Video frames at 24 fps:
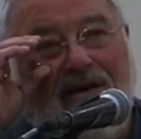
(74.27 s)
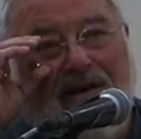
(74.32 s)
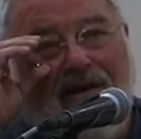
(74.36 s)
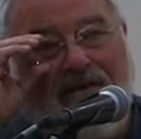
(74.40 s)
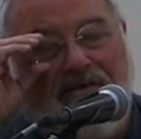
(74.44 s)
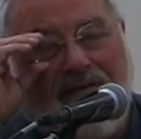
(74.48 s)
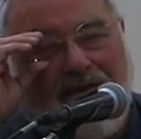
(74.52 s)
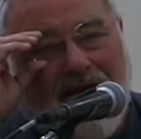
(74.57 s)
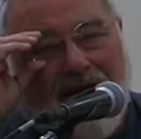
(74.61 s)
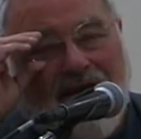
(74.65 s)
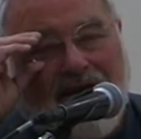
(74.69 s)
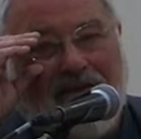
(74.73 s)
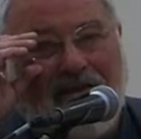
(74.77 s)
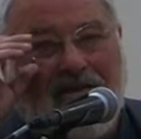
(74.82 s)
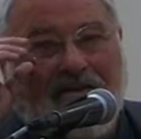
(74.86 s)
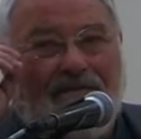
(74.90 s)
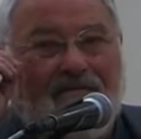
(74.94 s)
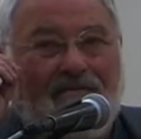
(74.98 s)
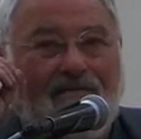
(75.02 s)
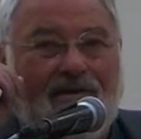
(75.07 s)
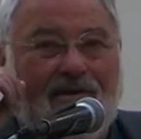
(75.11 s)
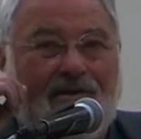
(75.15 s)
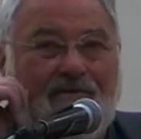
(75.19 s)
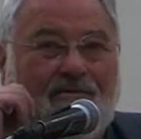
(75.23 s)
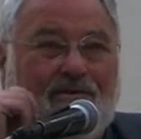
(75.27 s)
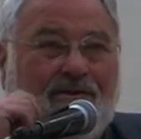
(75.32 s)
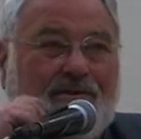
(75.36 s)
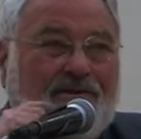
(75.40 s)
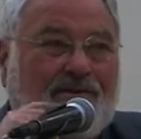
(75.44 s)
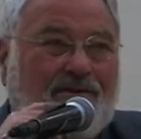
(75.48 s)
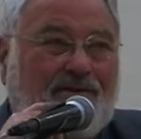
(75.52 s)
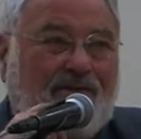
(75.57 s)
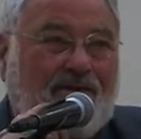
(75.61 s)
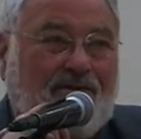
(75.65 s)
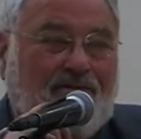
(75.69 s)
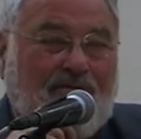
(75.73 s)
of cognitive
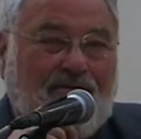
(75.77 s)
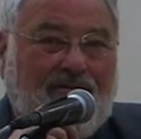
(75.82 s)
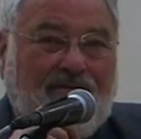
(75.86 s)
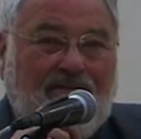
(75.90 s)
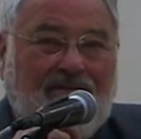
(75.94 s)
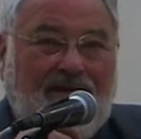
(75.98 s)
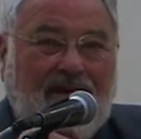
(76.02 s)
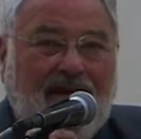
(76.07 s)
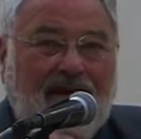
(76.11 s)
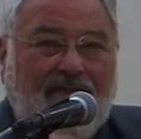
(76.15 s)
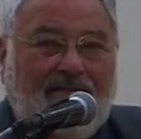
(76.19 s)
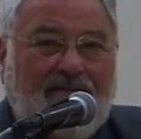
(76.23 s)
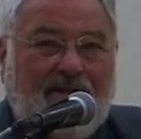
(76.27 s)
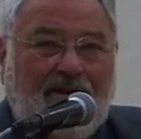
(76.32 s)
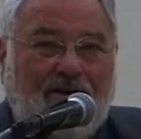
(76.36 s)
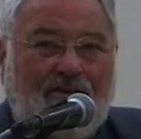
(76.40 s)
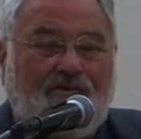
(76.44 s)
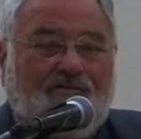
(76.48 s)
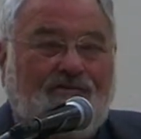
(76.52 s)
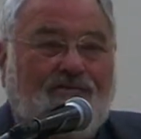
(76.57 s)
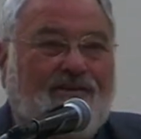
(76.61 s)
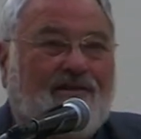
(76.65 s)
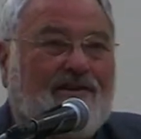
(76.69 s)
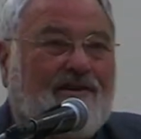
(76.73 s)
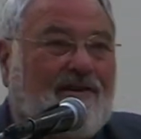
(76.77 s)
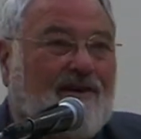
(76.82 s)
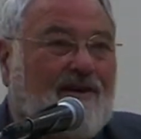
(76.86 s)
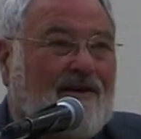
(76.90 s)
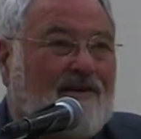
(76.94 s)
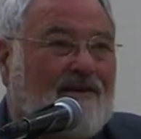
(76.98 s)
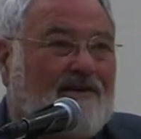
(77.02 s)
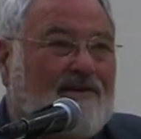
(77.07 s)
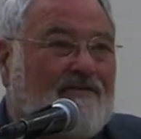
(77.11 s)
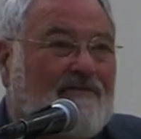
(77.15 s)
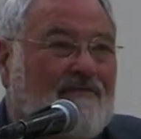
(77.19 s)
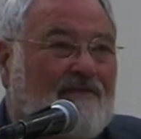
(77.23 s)
linguists. There were 500
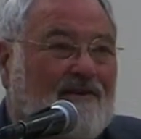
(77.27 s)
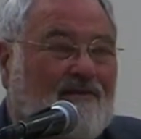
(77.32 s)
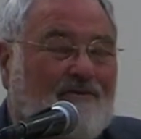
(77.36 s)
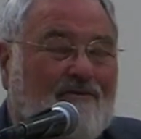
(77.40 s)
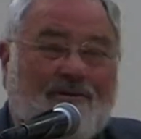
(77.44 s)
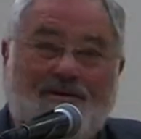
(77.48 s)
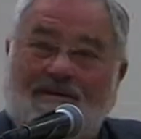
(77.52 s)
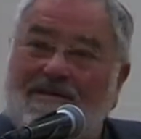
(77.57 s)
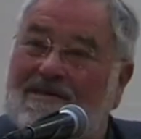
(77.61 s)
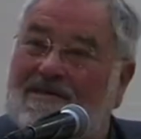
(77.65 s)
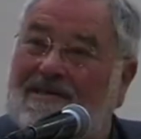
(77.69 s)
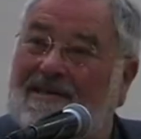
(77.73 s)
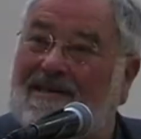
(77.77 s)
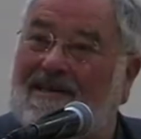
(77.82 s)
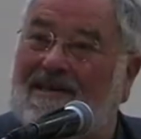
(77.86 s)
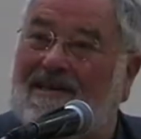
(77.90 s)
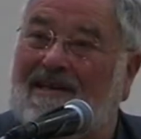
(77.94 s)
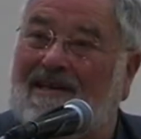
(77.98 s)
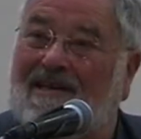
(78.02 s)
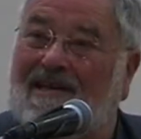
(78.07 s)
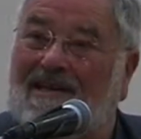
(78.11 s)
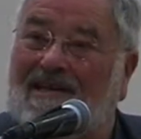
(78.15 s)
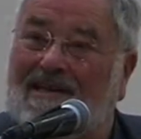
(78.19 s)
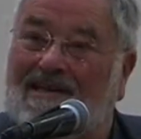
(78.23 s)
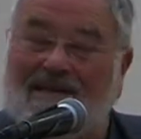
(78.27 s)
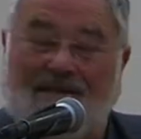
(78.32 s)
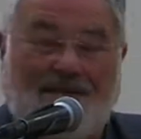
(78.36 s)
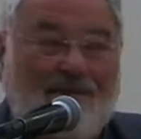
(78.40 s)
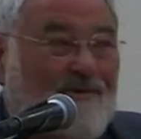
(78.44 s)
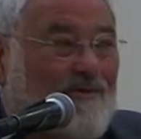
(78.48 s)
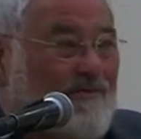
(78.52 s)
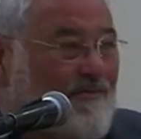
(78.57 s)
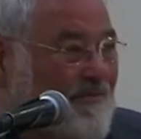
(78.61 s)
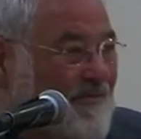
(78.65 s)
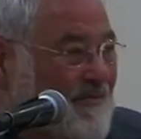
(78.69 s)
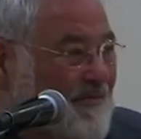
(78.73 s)
cognitive linguists in a
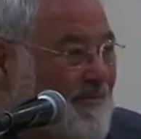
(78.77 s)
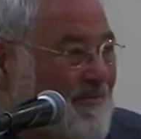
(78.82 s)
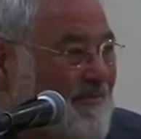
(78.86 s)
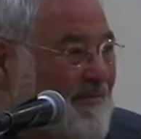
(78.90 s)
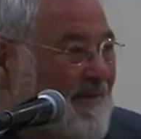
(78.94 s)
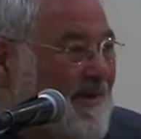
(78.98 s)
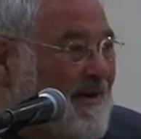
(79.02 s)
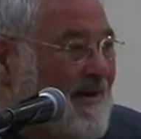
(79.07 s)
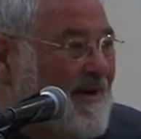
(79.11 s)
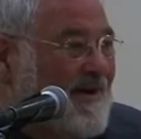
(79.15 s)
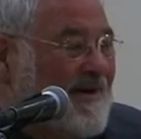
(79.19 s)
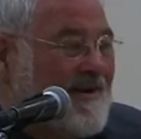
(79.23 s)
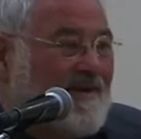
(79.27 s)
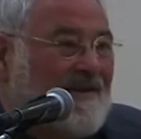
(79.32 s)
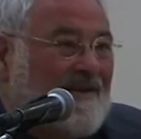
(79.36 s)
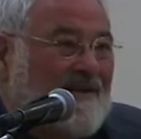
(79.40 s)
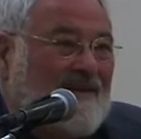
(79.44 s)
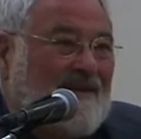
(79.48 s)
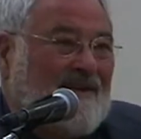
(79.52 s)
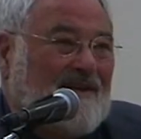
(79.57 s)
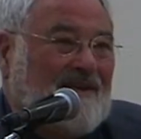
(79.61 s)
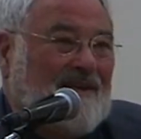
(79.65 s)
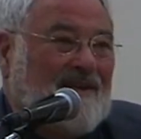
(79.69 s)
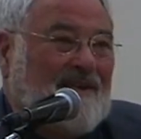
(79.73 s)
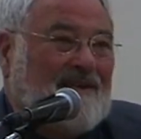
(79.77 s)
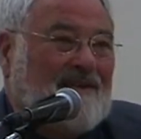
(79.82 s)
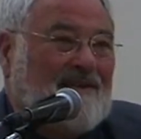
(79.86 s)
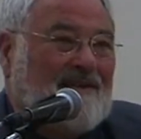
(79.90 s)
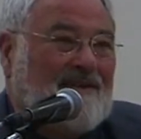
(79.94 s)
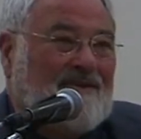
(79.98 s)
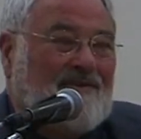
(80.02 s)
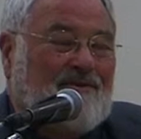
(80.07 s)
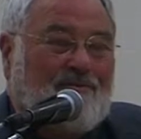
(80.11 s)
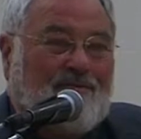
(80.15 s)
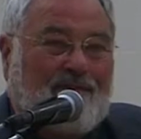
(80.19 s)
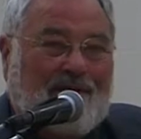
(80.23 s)
single room
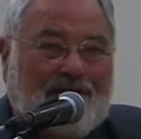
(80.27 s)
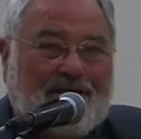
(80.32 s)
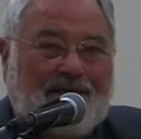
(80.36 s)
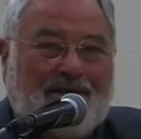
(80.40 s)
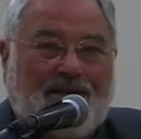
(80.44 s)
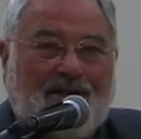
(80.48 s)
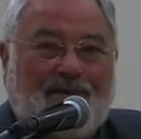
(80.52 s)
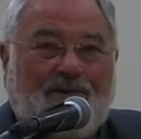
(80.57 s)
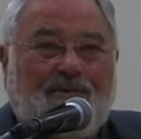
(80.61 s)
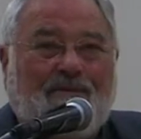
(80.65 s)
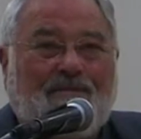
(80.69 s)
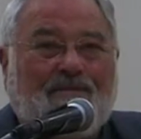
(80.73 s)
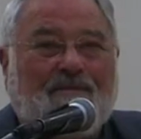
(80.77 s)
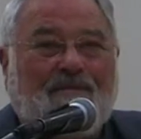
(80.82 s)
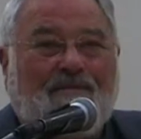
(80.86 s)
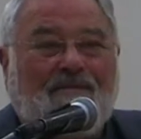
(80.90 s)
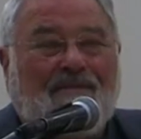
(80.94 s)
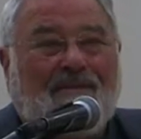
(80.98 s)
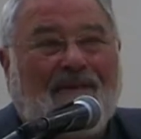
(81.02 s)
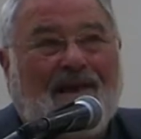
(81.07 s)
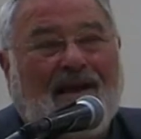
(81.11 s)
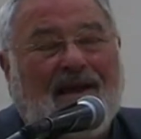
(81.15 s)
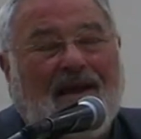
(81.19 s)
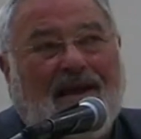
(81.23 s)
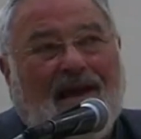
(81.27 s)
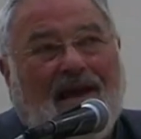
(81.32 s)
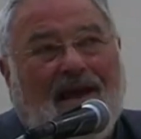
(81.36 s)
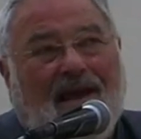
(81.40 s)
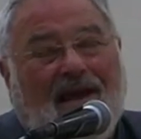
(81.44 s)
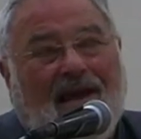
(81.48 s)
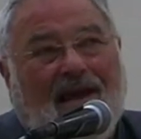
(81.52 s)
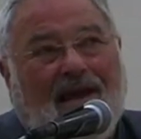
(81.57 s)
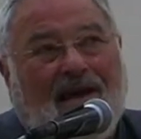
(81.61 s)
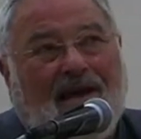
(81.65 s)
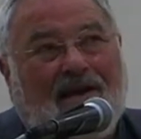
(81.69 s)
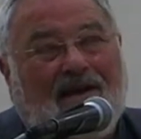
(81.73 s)
in New Mexico.
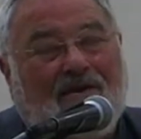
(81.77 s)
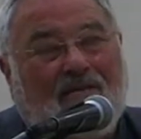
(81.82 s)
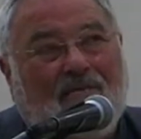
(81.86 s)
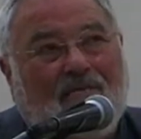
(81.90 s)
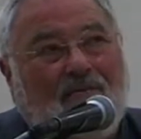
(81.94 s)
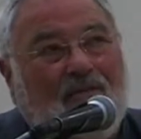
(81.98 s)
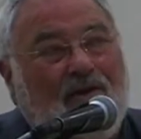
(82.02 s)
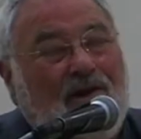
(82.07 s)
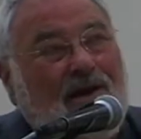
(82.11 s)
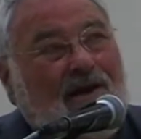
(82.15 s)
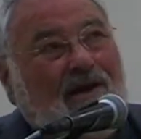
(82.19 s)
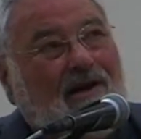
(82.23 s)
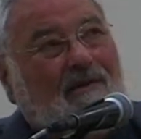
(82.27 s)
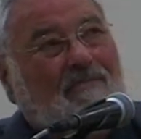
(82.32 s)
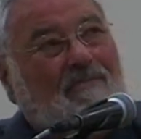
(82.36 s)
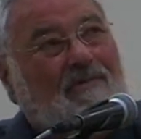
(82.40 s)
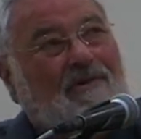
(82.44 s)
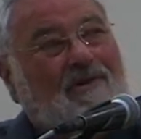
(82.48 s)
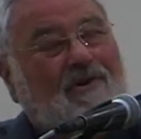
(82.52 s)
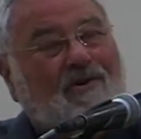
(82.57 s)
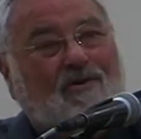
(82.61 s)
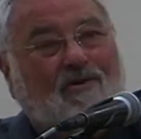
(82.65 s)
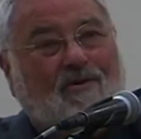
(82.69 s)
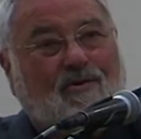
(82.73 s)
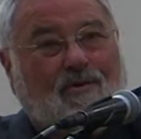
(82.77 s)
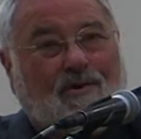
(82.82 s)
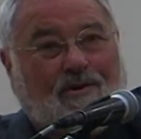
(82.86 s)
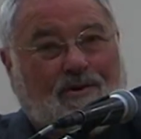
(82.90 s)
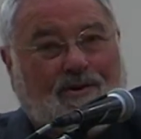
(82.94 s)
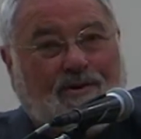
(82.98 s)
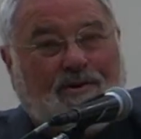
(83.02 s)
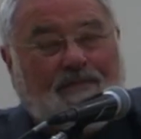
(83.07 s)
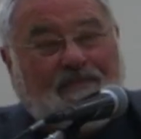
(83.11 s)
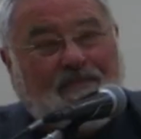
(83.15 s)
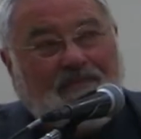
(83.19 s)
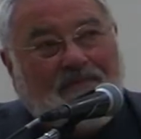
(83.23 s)
And way up in the
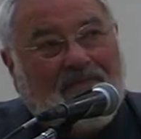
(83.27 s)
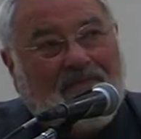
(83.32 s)
corner,